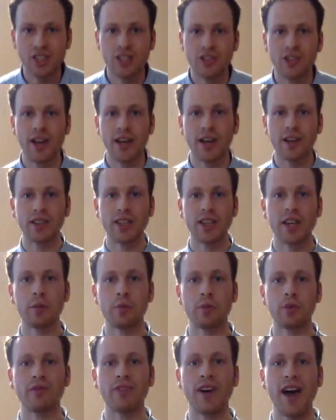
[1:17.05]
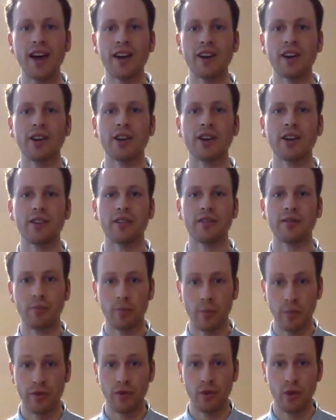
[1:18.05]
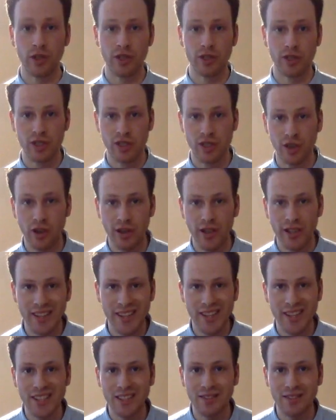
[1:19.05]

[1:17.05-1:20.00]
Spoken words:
your healthcare provider before starting this.